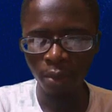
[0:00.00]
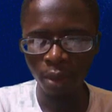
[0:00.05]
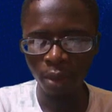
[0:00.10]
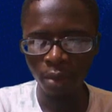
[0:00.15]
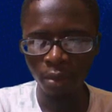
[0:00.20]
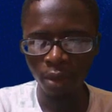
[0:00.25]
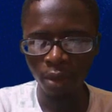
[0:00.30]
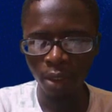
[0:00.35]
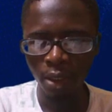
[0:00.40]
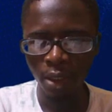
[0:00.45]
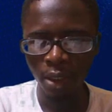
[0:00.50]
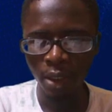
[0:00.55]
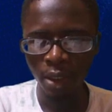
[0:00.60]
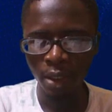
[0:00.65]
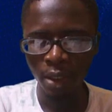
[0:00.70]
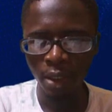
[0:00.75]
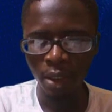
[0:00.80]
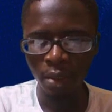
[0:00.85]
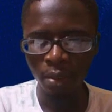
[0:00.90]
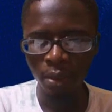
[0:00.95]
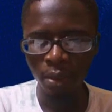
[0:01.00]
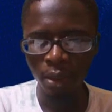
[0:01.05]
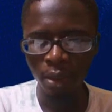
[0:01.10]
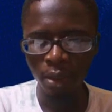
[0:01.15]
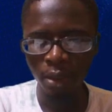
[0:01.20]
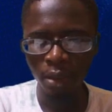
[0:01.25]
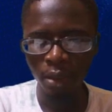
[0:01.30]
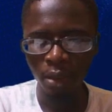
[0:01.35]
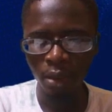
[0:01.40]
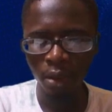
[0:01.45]
of the universal set, but
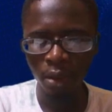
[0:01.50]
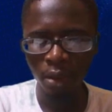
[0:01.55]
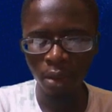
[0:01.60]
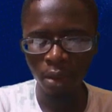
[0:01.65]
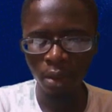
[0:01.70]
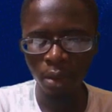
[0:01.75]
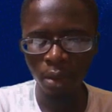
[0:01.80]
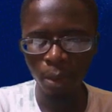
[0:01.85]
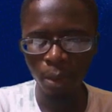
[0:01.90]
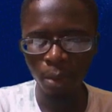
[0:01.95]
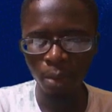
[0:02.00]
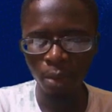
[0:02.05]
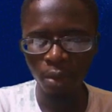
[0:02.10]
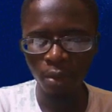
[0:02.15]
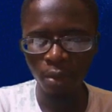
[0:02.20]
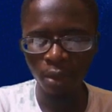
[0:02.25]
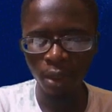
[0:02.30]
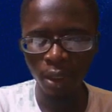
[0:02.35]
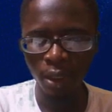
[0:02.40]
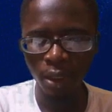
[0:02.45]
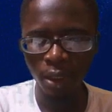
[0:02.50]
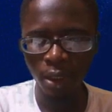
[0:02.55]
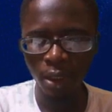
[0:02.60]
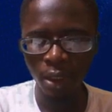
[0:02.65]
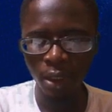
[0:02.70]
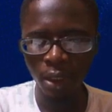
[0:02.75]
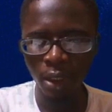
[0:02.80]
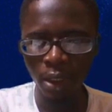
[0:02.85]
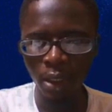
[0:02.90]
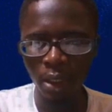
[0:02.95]
it's not a member of set
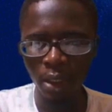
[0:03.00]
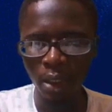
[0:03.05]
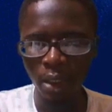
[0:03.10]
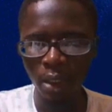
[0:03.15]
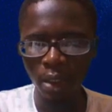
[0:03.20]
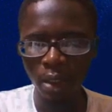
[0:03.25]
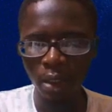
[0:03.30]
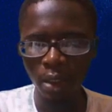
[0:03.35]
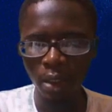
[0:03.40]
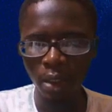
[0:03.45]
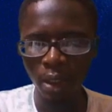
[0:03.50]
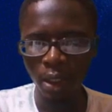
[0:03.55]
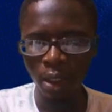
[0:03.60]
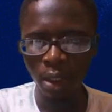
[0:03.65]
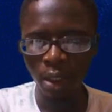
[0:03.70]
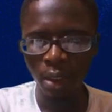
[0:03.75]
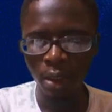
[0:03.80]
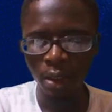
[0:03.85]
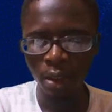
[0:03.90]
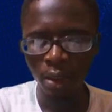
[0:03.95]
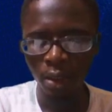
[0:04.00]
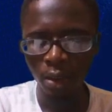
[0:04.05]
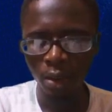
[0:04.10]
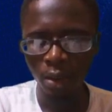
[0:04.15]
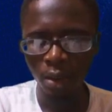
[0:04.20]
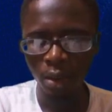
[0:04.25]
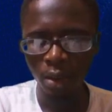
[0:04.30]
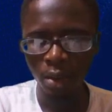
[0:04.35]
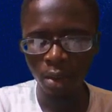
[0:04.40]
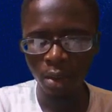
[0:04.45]
T. And
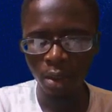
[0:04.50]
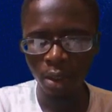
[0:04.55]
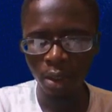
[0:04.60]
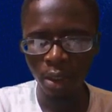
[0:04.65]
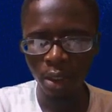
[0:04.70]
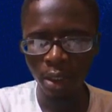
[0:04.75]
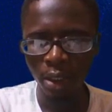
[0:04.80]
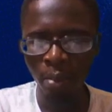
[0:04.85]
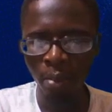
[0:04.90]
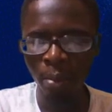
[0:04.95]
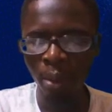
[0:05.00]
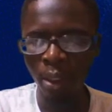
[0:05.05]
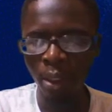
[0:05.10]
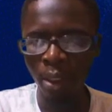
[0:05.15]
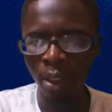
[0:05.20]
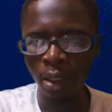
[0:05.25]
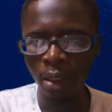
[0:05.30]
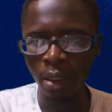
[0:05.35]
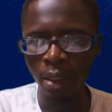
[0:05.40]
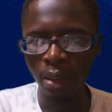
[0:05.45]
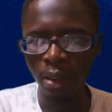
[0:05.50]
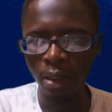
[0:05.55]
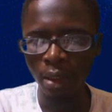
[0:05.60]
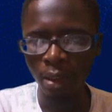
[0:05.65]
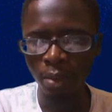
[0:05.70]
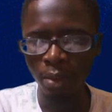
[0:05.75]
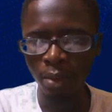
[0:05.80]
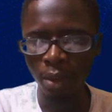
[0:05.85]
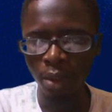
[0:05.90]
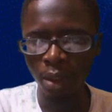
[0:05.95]
continuously in that manner, the
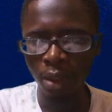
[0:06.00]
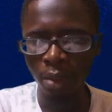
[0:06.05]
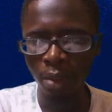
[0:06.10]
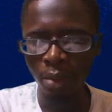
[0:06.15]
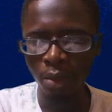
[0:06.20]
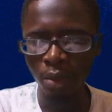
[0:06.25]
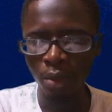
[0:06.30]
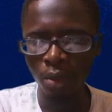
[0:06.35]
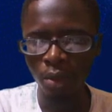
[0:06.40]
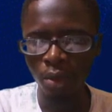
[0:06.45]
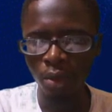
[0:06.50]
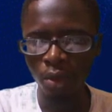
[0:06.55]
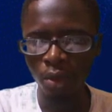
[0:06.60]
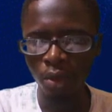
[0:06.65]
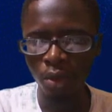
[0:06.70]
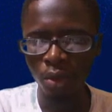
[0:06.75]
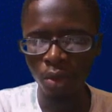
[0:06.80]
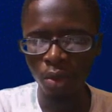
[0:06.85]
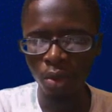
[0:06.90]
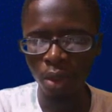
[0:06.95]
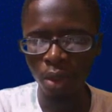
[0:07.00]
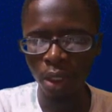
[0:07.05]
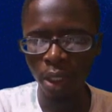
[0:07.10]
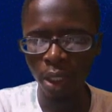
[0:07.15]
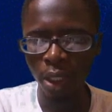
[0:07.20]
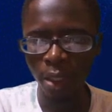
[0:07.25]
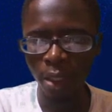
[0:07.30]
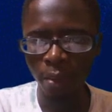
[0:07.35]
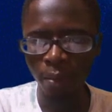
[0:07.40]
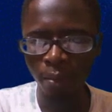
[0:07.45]
same thing happens to
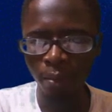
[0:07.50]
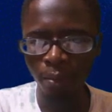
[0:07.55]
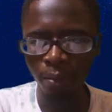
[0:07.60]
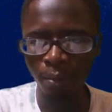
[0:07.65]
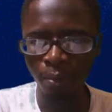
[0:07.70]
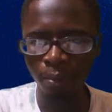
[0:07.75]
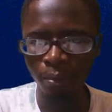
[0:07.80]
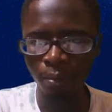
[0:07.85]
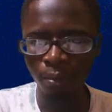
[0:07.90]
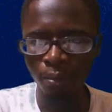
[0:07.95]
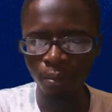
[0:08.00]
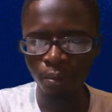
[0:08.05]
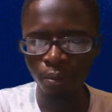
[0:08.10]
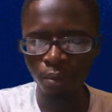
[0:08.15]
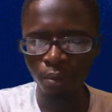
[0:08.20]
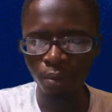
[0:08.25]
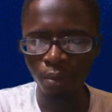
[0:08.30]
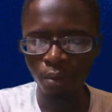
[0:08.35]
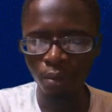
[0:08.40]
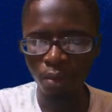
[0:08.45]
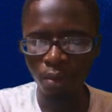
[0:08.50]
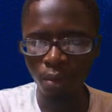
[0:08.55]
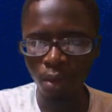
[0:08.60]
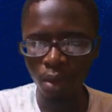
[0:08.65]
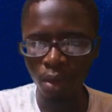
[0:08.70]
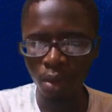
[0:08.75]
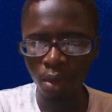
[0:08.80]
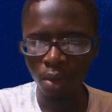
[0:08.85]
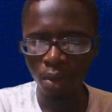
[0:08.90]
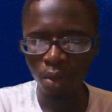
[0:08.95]
M.
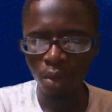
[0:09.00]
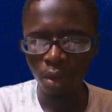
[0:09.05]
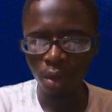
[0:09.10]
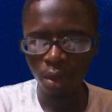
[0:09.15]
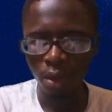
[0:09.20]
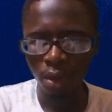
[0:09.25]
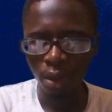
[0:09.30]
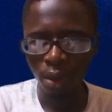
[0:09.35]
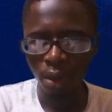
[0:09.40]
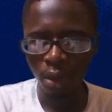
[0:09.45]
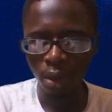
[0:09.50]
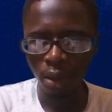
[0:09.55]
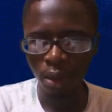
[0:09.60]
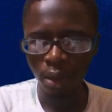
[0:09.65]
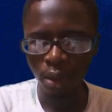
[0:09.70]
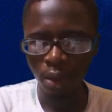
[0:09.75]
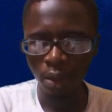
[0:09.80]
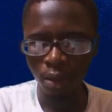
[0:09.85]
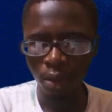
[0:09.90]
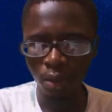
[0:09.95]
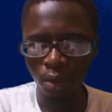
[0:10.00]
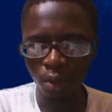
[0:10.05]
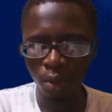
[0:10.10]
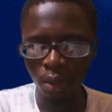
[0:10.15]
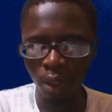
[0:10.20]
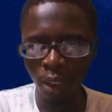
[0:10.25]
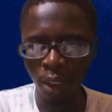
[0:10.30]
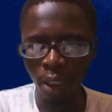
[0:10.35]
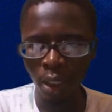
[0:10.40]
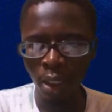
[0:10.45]
As you can see, there's
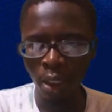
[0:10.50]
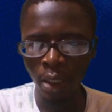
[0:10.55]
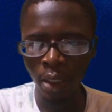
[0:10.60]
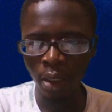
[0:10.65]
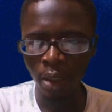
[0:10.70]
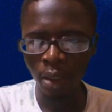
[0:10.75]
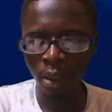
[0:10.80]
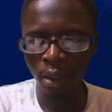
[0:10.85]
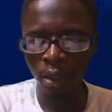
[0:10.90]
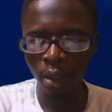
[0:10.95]
2 here,